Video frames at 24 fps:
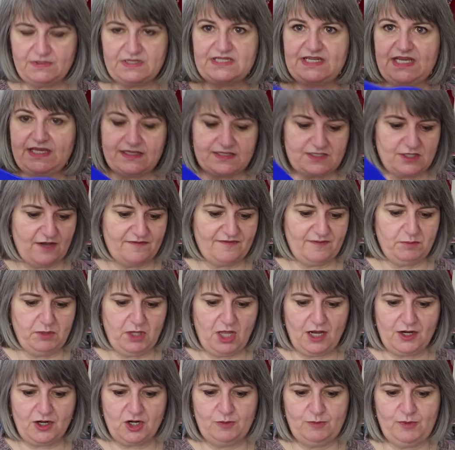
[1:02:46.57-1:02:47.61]
take this off the
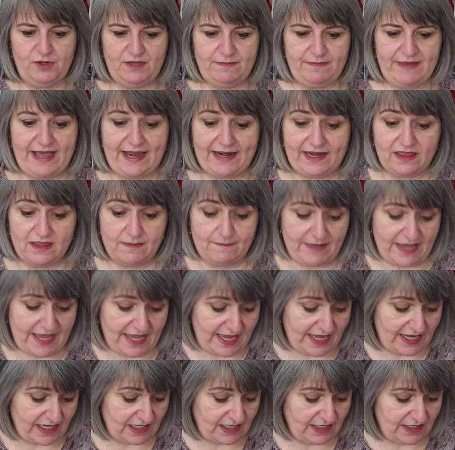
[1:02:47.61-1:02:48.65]
blocker, put it back in the
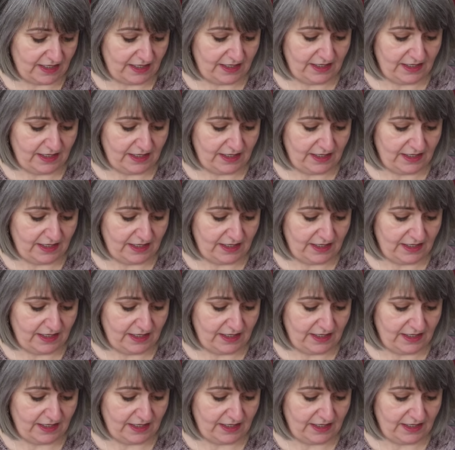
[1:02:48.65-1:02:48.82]
bag.